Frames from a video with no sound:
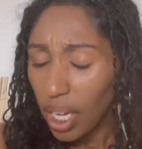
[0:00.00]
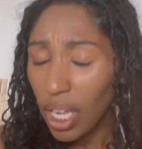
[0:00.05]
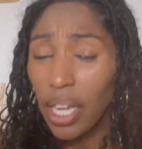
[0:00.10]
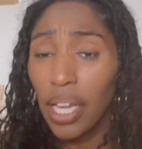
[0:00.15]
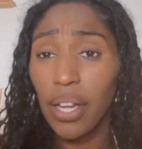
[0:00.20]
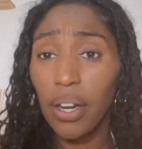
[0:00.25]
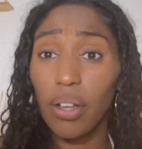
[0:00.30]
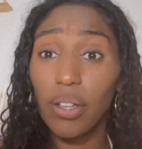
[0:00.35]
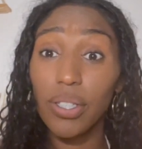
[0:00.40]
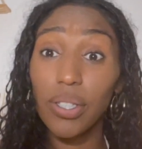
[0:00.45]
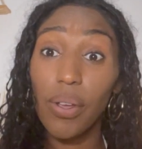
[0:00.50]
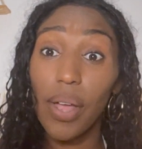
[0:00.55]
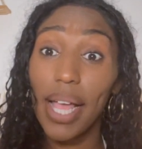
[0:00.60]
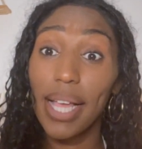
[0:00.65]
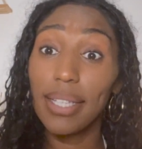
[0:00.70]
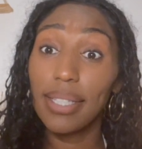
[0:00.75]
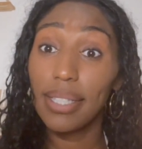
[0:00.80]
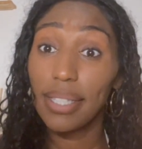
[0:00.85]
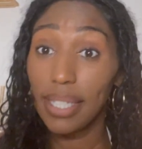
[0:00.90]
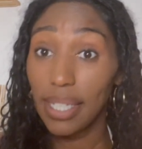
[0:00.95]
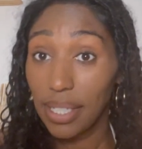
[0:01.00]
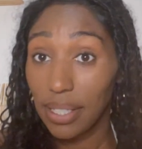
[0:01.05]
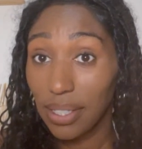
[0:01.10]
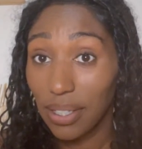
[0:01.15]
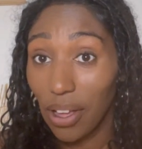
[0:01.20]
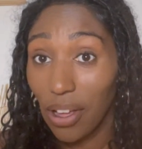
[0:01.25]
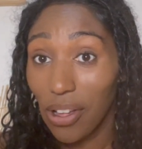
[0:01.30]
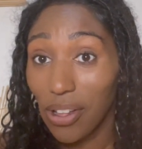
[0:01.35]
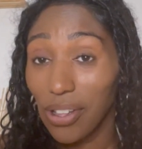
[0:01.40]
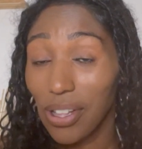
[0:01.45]
It also has sea
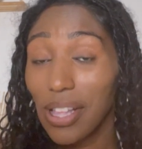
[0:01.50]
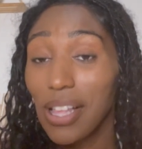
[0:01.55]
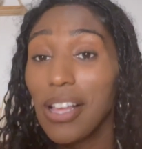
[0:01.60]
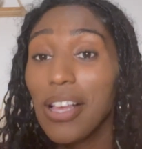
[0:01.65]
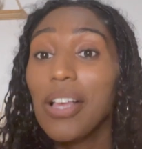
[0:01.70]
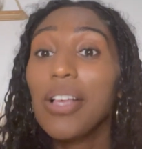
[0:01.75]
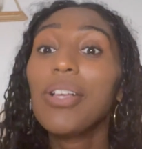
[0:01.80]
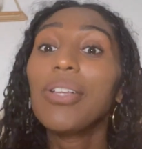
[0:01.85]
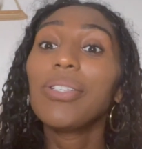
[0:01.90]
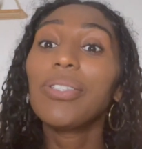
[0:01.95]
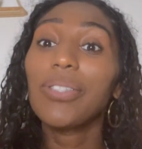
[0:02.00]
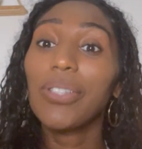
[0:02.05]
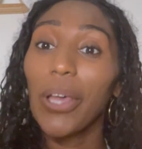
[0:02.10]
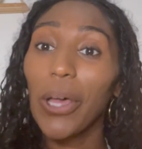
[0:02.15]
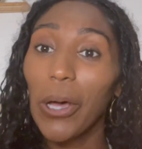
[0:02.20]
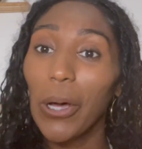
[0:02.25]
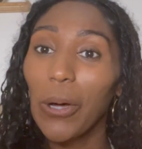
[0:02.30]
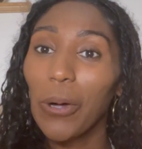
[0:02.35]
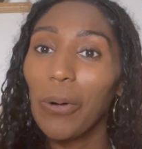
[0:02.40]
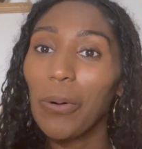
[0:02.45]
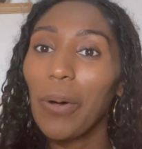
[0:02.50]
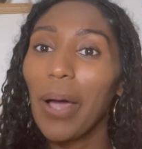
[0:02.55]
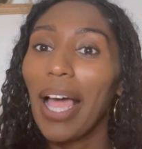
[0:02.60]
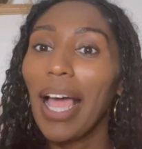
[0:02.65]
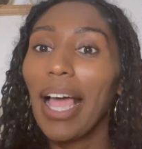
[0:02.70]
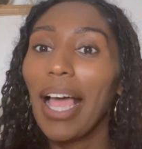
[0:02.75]
salt. So